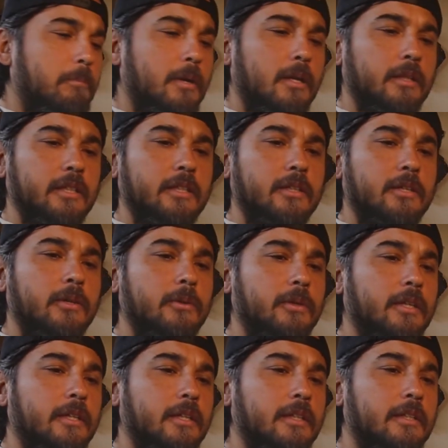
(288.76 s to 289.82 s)

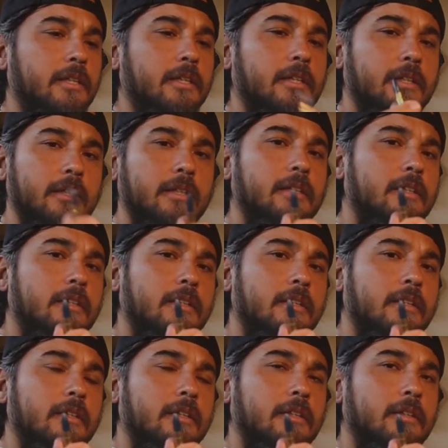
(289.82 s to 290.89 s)
poly-coated
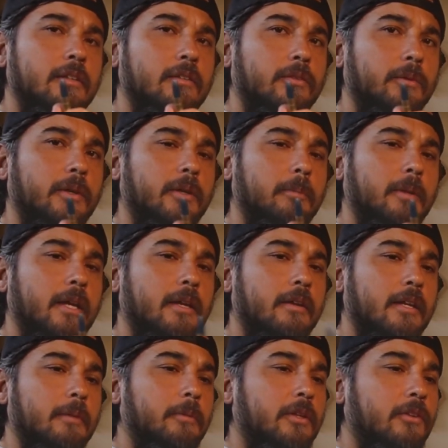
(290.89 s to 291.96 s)
300 Blackout
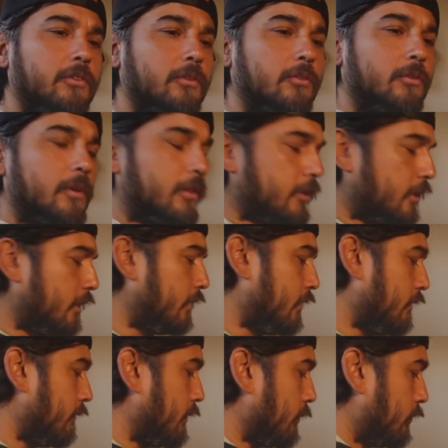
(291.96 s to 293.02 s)
ammunition, so I thought I'd
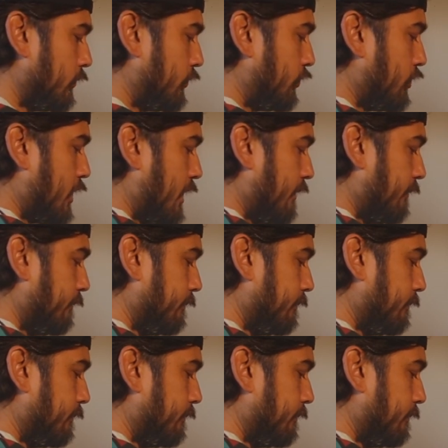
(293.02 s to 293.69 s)
give those a shot.